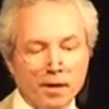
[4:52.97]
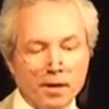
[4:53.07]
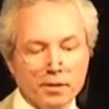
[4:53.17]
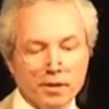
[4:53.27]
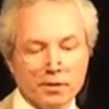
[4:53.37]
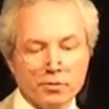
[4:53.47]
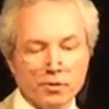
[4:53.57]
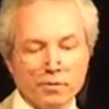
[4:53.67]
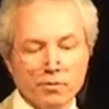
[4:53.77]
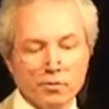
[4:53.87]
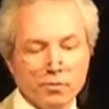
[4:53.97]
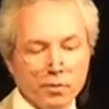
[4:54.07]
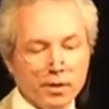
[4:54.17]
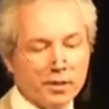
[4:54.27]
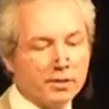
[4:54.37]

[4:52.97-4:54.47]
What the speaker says: And just to give you one